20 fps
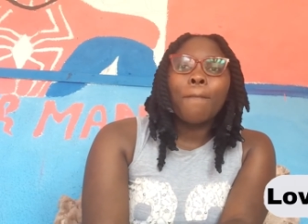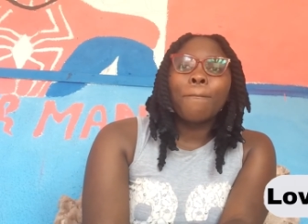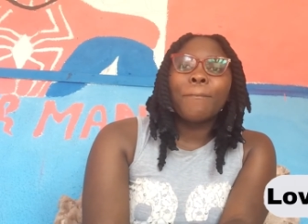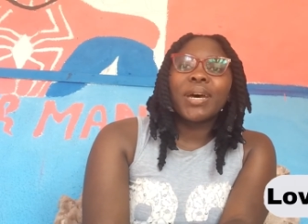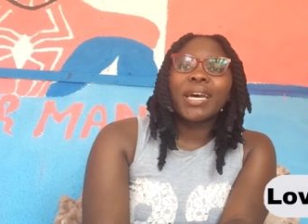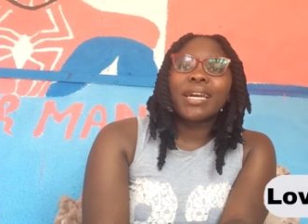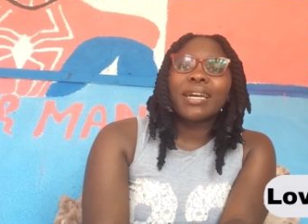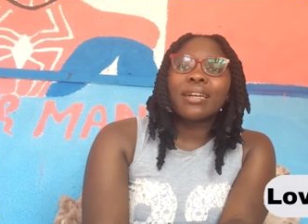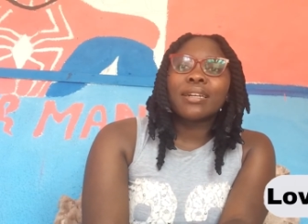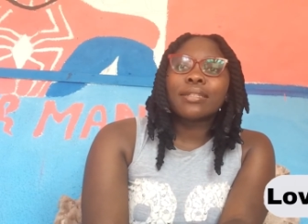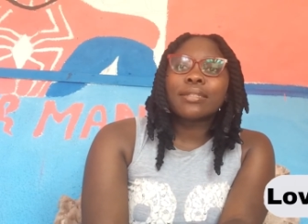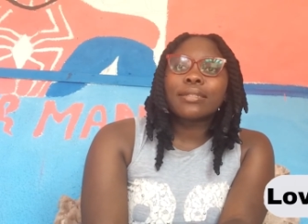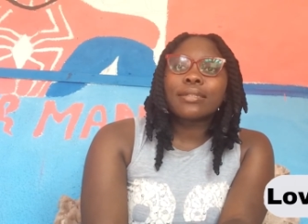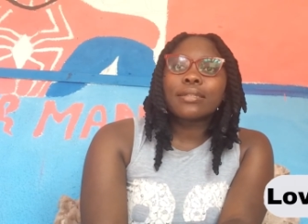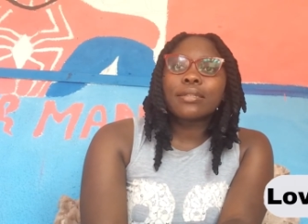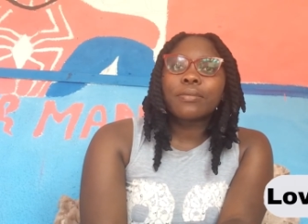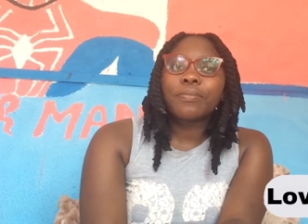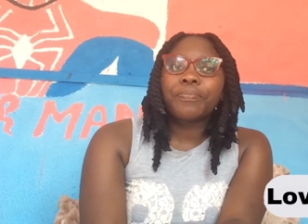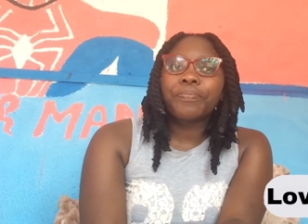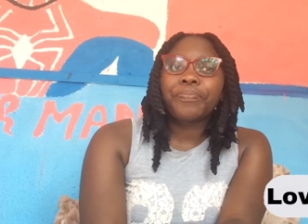But
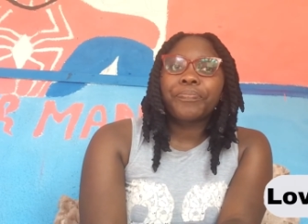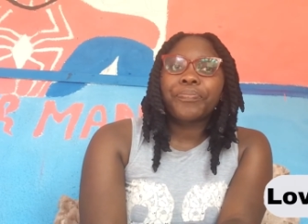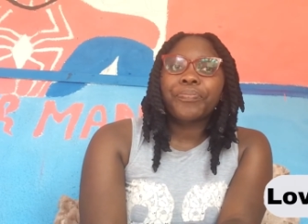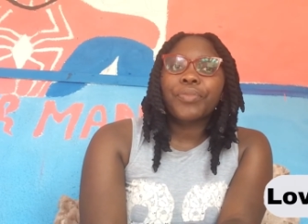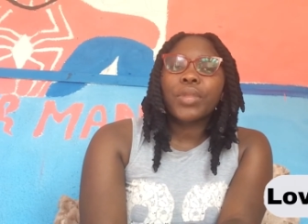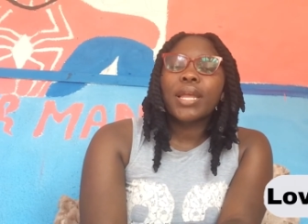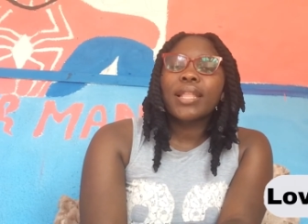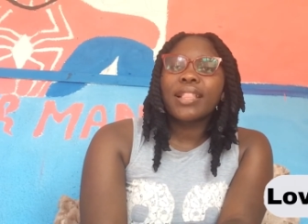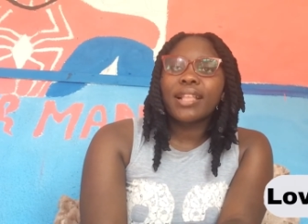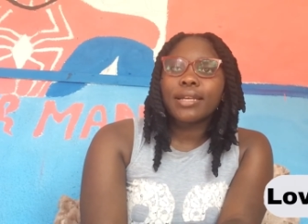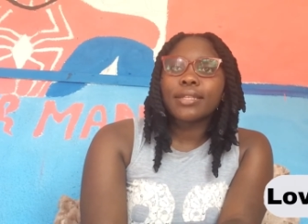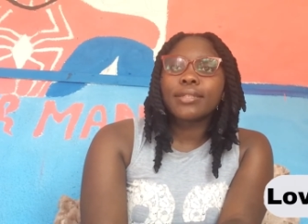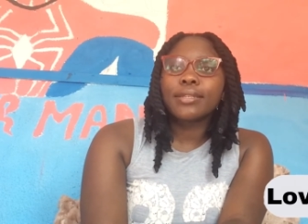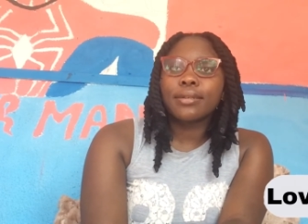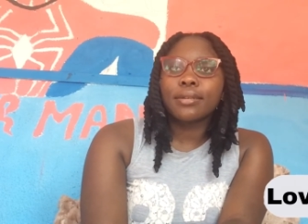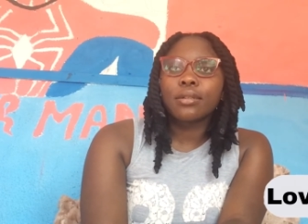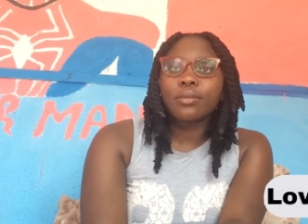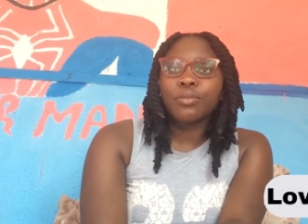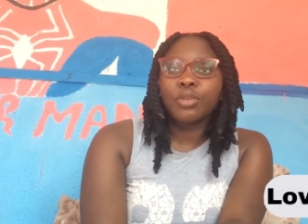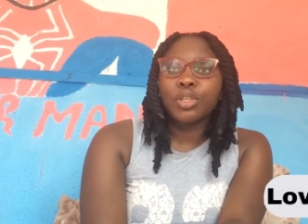
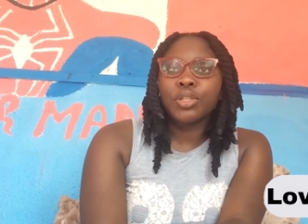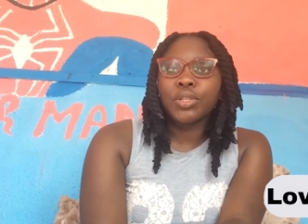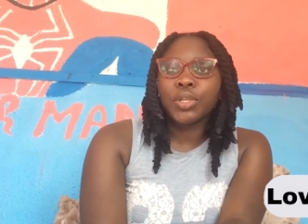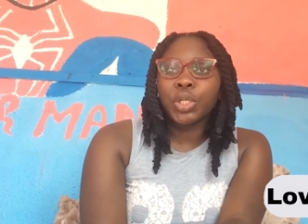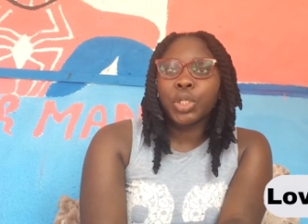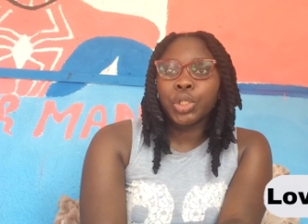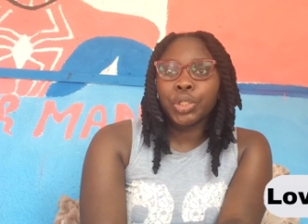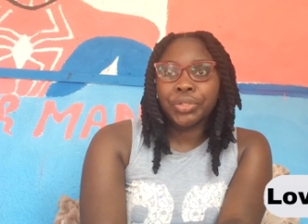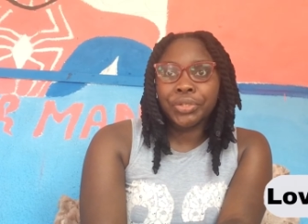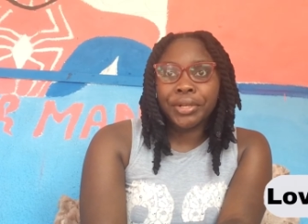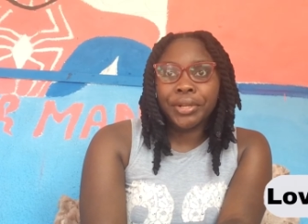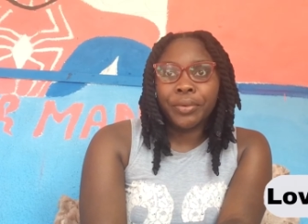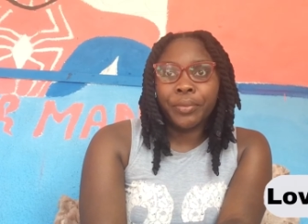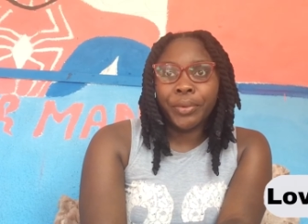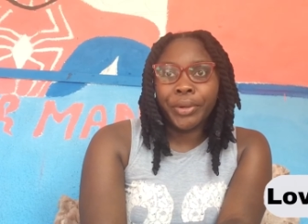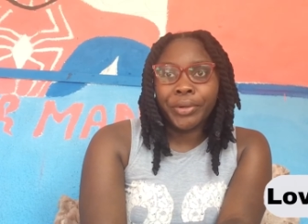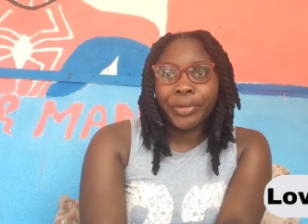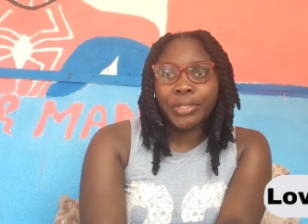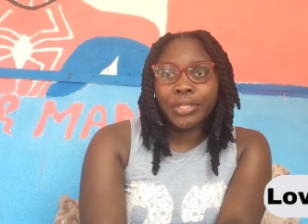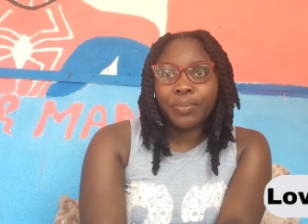classical music usually
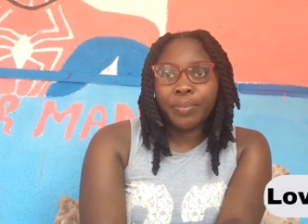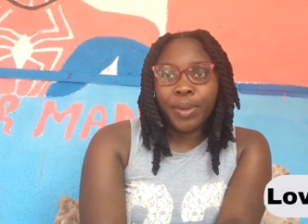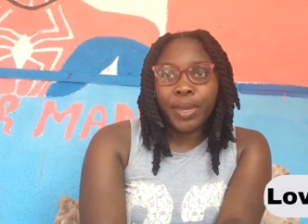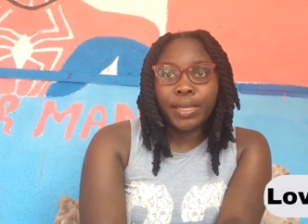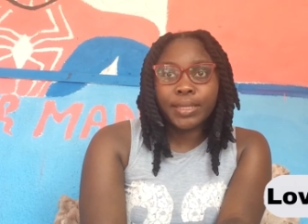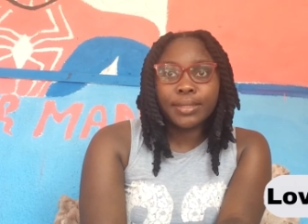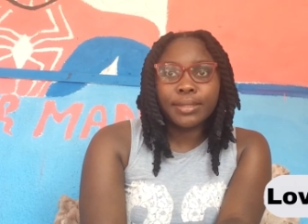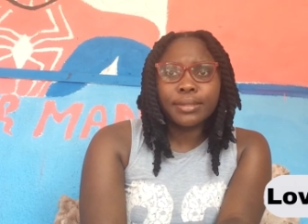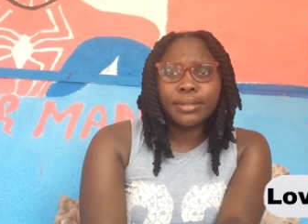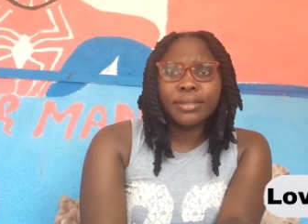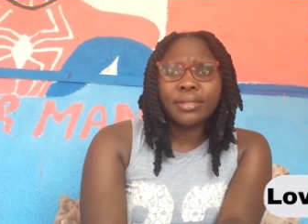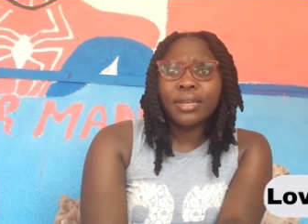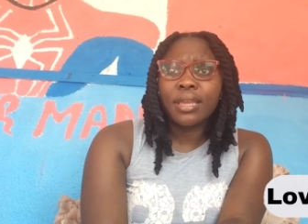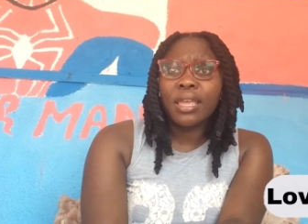works best.